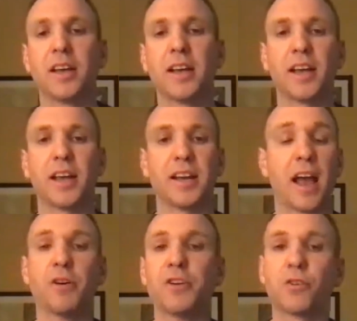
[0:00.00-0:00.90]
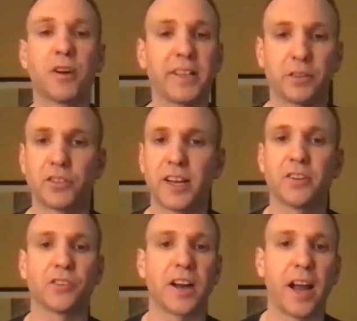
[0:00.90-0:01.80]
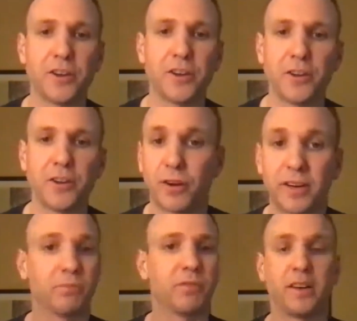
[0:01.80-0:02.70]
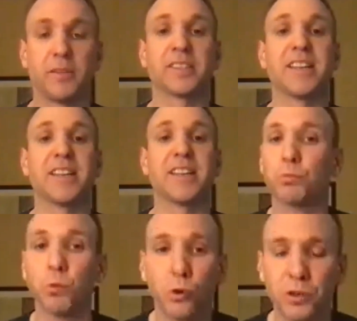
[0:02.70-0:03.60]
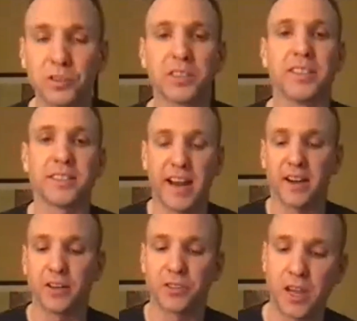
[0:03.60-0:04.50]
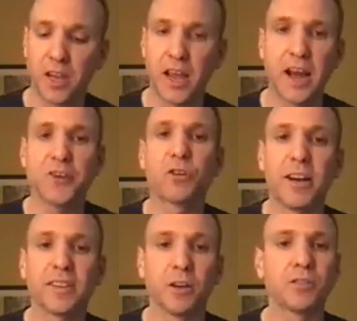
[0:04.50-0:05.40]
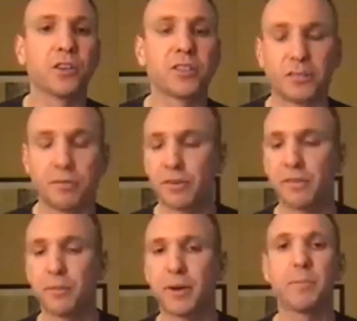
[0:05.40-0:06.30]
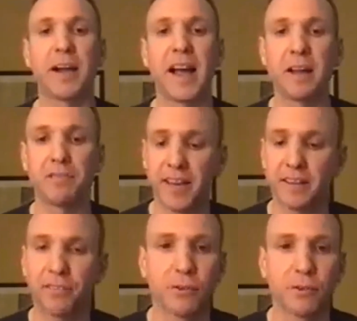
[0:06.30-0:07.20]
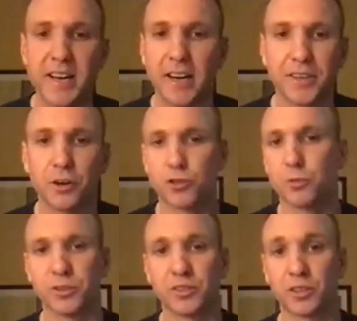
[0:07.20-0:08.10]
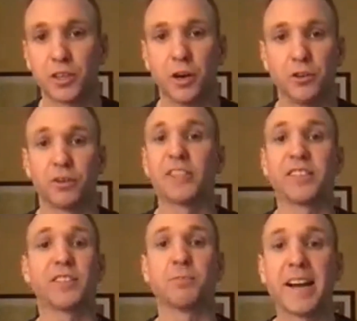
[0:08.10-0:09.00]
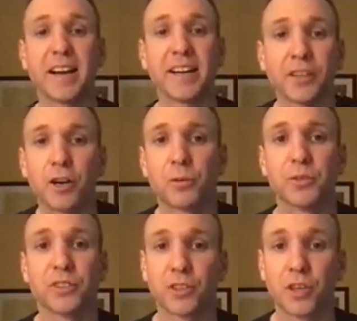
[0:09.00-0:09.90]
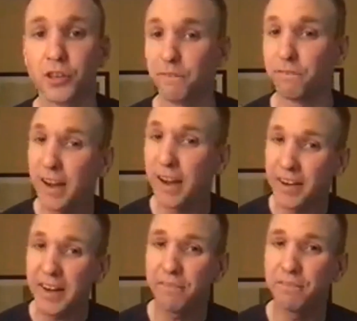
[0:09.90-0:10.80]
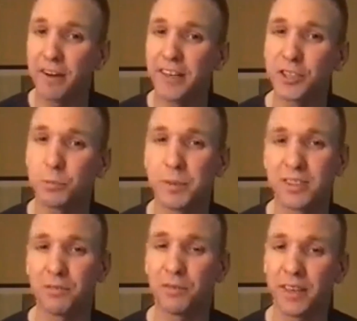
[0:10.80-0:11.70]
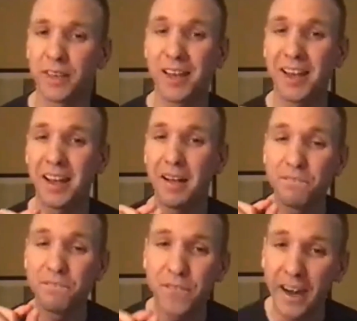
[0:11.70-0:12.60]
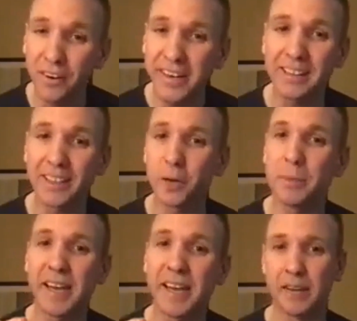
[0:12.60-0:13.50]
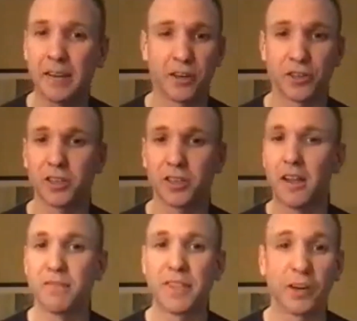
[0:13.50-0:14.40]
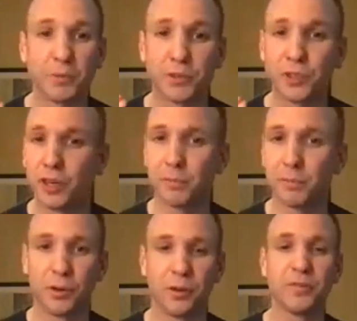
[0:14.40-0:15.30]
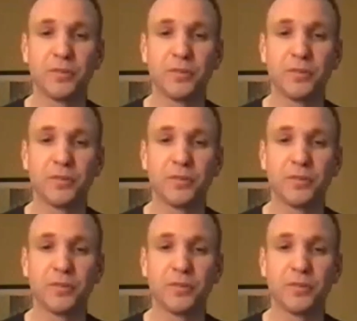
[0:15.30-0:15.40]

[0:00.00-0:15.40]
and how you create those standards or how you create it's not rules, it's standards how you create those looks different for everybody, but I advocate three non negotiables as a coach. For instance, my non negotiables as a coach are very, very specific, very clear behaviors that are observable,